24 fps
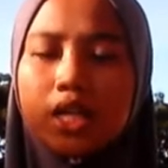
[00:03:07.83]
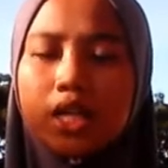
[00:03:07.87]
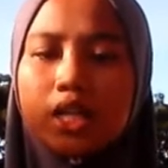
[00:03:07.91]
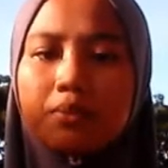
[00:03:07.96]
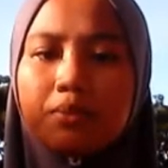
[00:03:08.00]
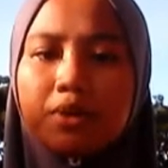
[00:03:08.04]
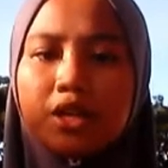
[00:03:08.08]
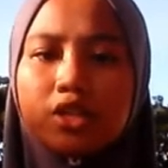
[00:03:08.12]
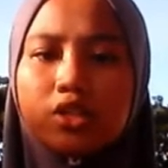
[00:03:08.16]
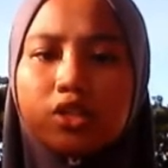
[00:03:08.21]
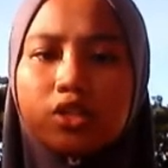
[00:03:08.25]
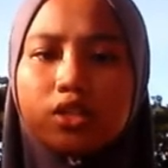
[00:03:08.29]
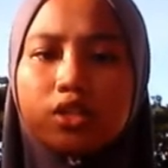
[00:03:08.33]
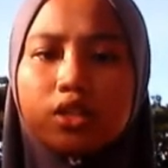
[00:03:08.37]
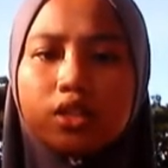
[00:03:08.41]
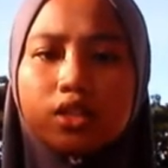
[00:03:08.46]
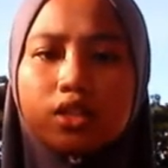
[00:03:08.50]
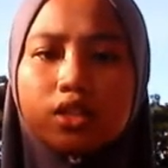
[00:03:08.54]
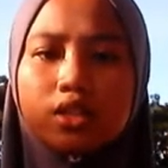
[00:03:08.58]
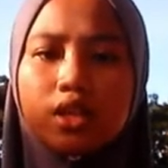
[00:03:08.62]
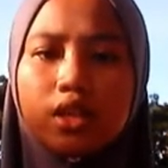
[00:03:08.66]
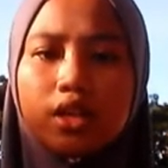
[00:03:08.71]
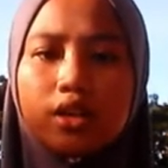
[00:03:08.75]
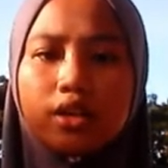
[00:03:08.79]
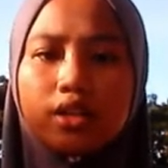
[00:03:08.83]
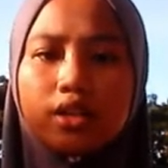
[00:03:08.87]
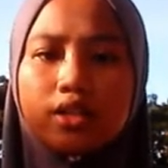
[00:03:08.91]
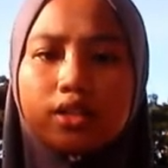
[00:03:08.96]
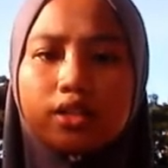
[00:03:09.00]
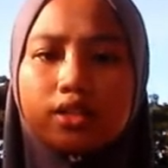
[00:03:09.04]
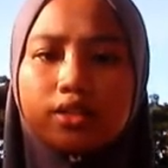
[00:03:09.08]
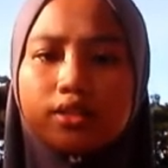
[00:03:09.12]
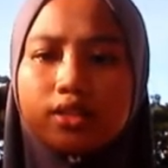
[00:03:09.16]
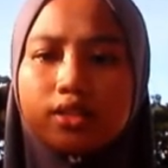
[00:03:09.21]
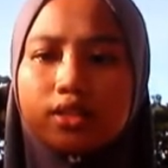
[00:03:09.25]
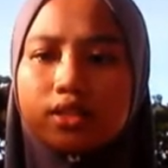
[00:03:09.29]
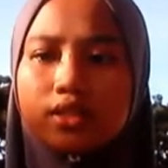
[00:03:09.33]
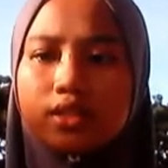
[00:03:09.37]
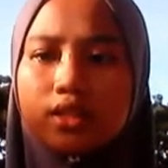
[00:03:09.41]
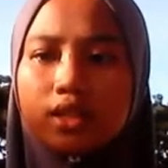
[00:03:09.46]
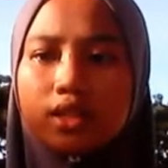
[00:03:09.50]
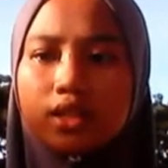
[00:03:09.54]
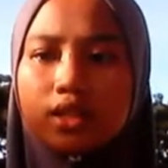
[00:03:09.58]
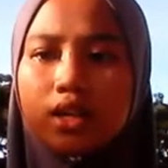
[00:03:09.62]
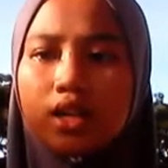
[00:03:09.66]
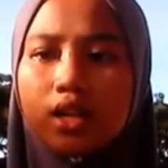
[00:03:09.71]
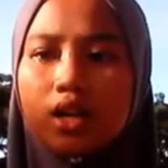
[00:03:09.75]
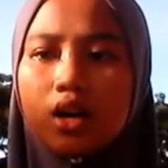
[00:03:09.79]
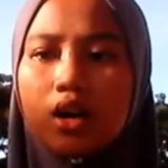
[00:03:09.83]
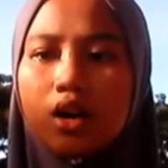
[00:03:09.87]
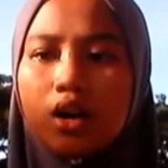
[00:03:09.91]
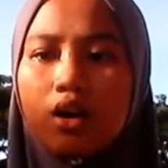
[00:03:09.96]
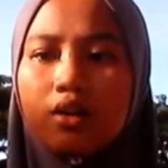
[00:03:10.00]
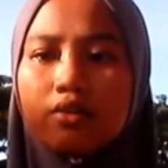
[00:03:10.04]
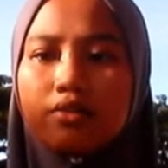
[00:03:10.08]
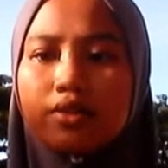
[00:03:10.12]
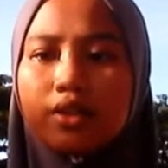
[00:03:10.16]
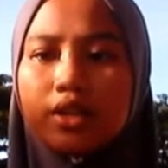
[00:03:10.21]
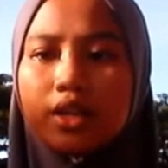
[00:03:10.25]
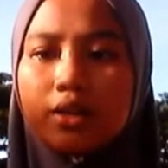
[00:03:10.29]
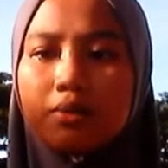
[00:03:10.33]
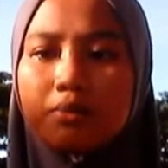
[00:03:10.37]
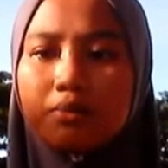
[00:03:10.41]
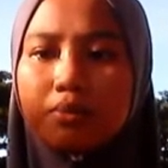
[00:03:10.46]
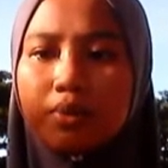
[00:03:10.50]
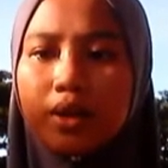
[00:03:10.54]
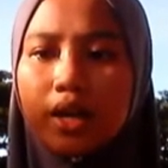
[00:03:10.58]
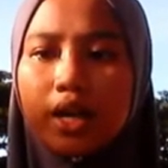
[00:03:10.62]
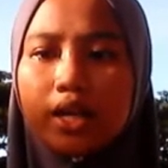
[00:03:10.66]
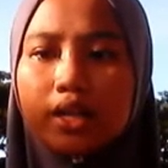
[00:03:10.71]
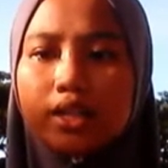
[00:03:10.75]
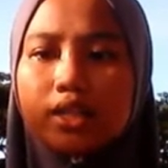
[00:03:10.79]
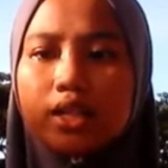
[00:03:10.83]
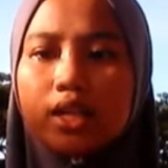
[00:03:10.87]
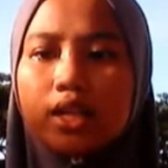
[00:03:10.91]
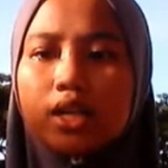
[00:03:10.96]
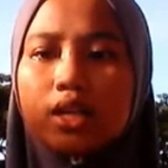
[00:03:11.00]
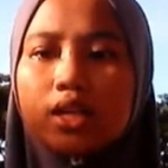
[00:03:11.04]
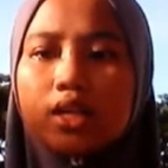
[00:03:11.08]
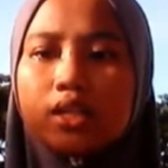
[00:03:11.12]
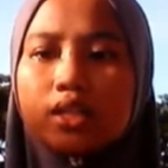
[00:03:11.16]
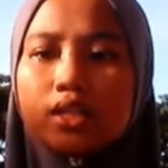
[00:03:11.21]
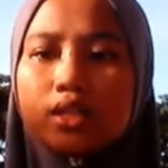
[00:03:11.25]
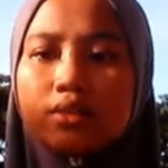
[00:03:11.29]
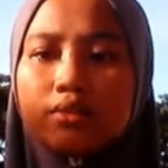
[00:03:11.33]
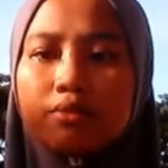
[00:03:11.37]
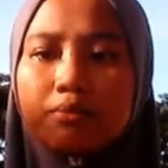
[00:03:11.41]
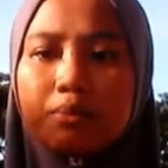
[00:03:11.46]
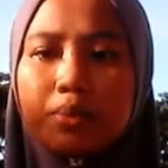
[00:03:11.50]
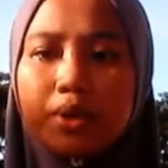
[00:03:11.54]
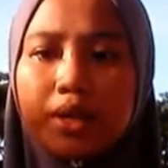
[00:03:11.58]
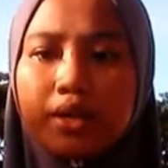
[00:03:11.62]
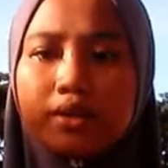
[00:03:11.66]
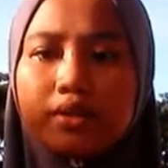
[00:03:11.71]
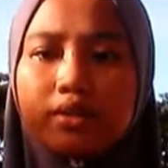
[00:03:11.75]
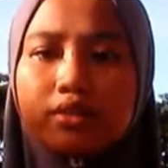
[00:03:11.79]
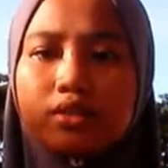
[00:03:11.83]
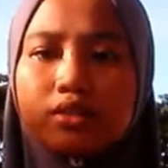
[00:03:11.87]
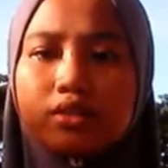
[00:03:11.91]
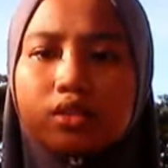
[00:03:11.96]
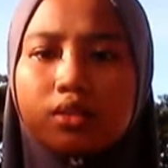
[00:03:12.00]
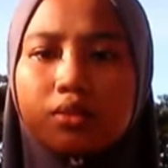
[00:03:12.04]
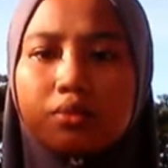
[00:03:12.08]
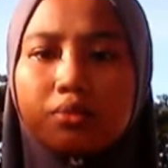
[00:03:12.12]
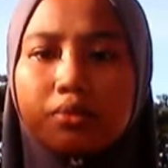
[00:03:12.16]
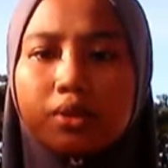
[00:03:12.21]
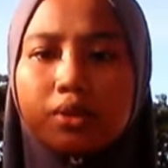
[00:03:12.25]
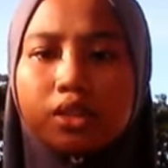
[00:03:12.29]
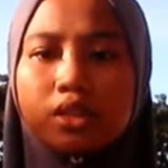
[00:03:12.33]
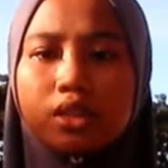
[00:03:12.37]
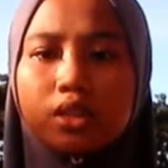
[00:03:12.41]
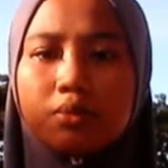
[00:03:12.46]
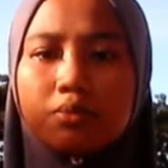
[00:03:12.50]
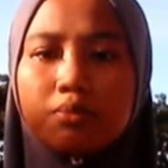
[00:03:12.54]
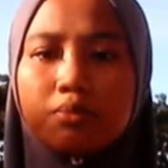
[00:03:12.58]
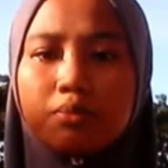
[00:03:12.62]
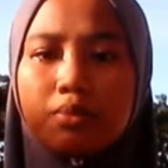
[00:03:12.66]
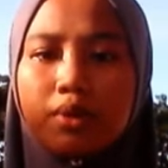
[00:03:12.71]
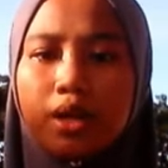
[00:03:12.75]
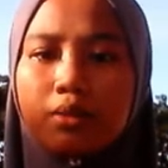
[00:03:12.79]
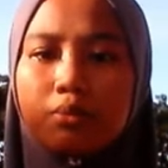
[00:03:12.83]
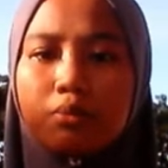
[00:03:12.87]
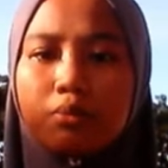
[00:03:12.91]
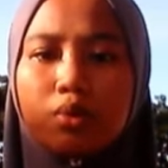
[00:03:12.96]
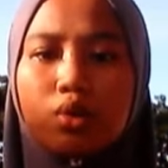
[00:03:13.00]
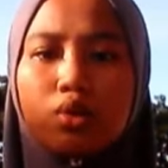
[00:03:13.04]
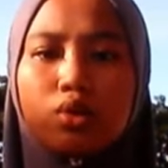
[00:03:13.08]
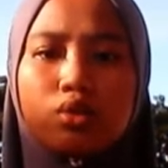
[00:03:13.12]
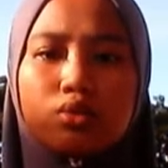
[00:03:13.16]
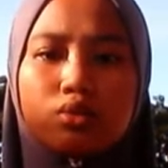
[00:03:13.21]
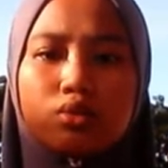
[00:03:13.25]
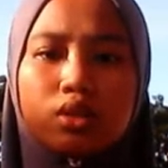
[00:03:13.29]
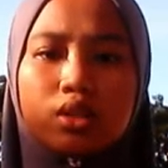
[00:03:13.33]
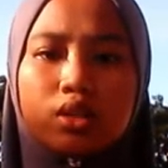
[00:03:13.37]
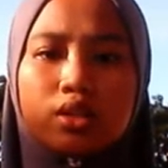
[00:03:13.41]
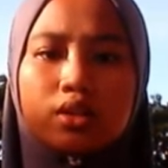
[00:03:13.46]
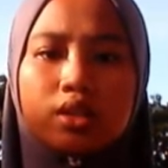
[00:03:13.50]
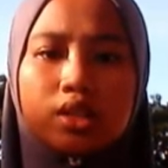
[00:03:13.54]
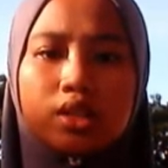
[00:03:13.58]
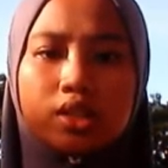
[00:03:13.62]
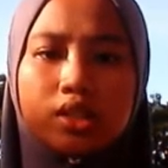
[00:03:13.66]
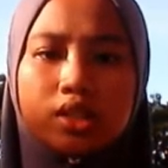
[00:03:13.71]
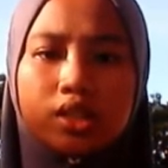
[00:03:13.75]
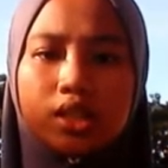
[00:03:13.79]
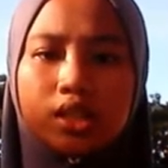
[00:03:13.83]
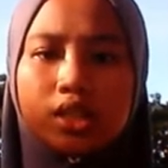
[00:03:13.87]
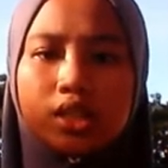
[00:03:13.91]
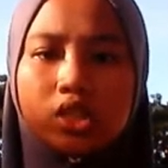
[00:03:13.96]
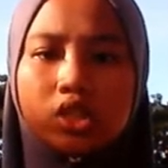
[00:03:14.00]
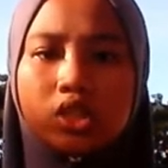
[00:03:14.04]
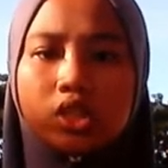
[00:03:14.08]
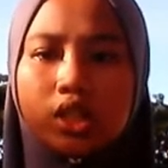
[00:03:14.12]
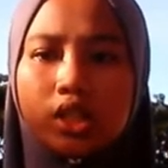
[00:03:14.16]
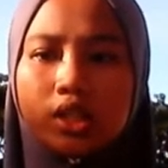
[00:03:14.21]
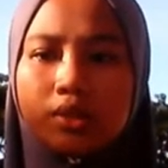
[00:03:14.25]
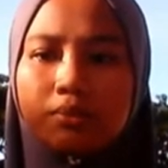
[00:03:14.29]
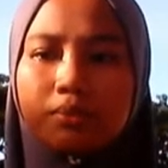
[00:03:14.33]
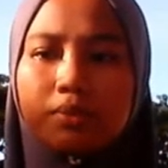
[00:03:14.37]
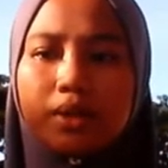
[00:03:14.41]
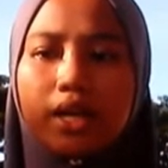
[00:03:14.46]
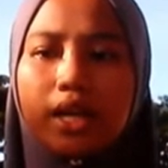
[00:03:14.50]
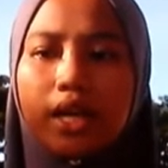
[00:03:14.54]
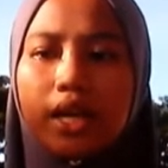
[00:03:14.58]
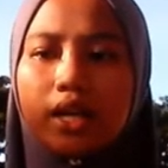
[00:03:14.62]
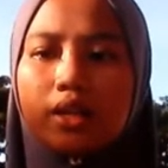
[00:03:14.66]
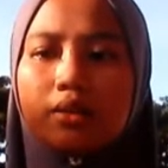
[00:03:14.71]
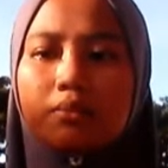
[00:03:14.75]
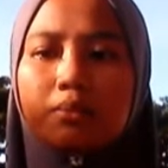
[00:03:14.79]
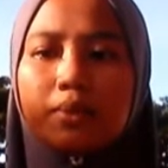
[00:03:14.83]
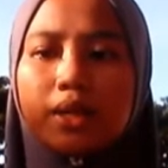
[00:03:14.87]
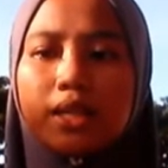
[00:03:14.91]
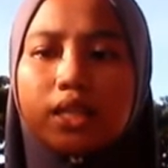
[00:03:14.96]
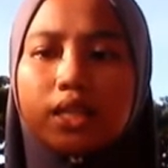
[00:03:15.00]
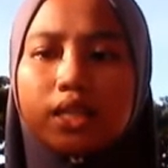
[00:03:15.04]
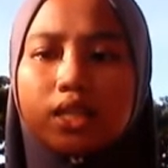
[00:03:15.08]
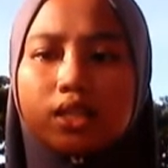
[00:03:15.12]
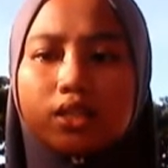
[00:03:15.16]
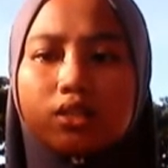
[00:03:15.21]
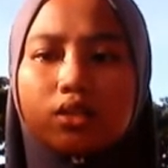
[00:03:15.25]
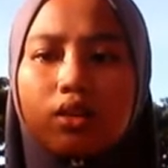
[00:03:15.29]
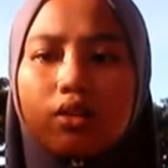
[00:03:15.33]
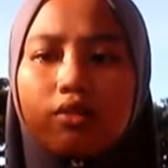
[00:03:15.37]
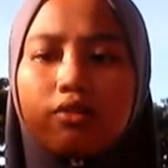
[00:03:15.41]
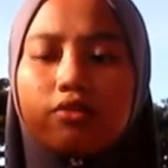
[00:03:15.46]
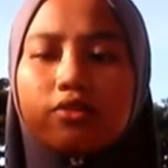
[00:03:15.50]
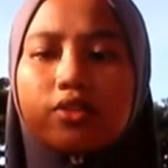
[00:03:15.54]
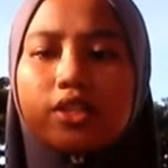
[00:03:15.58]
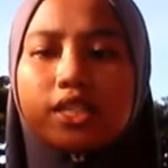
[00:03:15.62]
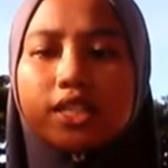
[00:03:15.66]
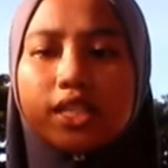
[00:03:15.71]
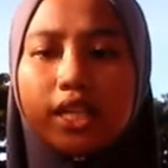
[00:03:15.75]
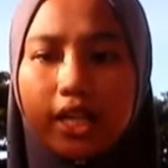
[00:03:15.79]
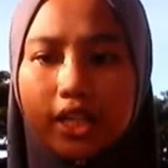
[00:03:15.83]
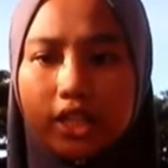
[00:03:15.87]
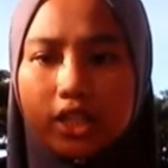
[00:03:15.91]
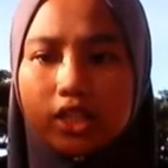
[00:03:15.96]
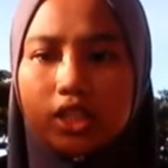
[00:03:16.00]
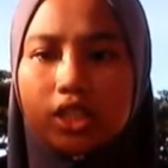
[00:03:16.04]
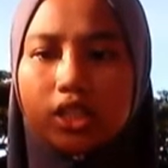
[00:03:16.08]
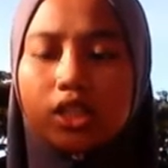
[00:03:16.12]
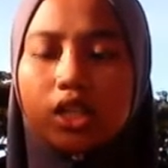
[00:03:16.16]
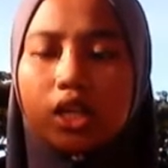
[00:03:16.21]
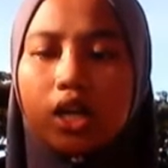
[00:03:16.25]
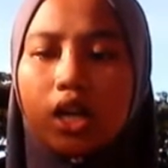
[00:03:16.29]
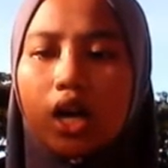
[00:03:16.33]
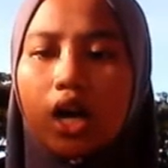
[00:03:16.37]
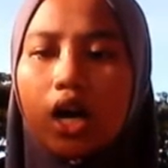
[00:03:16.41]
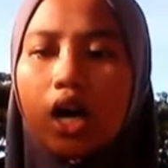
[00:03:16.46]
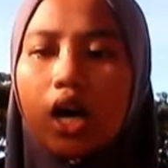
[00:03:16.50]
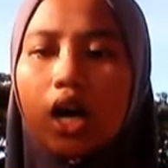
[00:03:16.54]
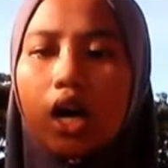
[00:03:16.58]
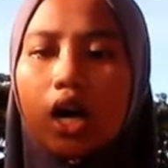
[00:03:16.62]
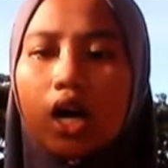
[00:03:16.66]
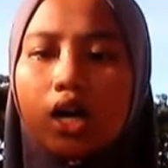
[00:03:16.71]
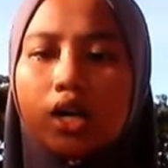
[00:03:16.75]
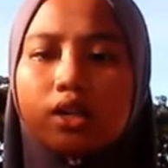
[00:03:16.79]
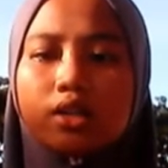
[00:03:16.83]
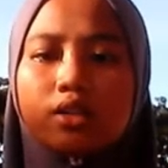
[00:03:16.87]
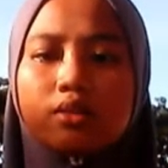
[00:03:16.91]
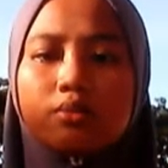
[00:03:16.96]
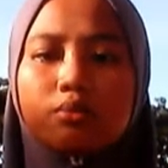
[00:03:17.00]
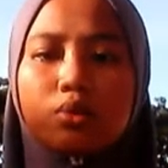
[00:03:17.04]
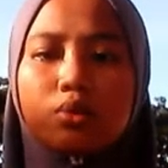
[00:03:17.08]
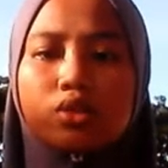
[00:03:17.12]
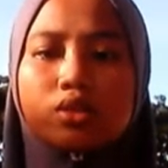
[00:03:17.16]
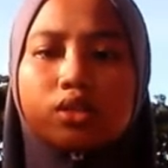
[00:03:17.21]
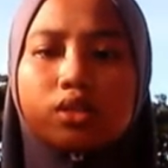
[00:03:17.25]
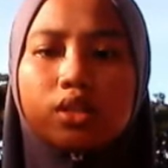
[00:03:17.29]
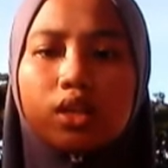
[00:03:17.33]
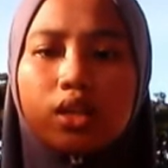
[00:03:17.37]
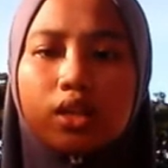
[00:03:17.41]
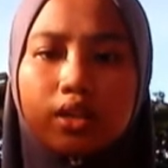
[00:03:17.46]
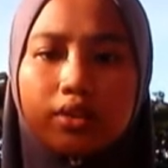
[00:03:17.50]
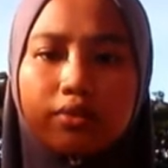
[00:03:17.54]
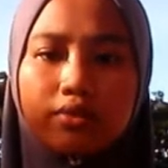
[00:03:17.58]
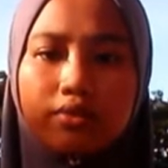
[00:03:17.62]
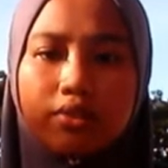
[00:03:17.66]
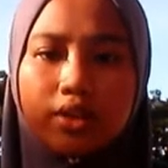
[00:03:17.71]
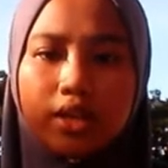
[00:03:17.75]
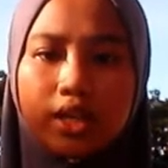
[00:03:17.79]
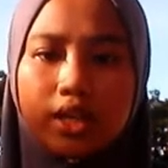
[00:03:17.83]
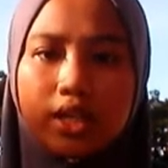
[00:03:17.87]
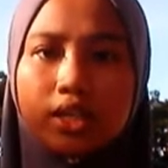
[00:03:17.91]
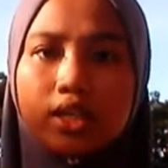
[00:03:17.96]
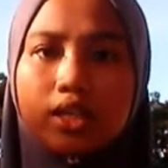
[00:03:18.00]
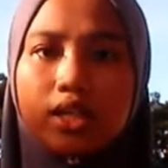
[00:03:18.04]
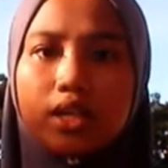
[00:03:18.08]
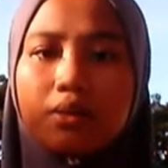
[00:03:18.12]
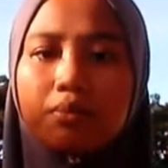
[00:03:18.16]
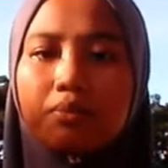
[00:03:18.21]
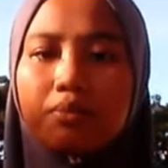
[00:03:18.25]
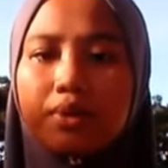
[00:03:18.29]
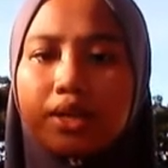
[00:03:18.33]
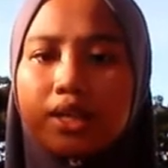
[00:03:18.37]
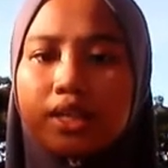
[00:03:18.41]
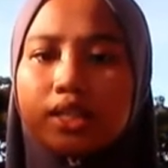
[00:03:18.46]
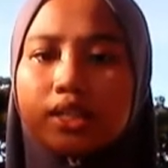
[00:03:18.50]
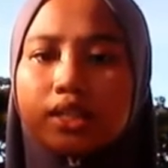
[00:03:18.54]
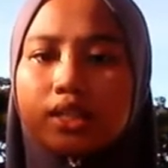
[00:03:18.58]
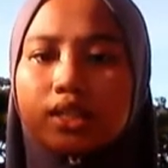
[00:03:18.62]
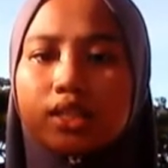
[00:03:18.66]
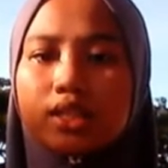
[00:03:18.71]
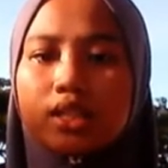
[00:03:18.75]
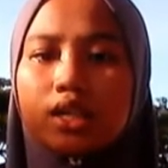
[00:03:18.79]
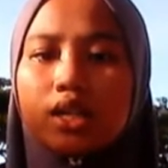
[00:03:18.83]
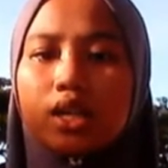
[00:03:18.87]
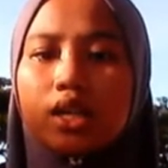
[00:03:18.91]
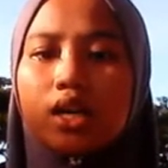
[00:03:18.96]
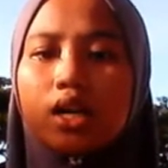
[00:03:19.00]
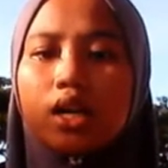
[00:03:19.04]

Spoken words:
The material characteristic of the implant, the bearing surface implant modularity, shape, and method of fixation are the most significant implant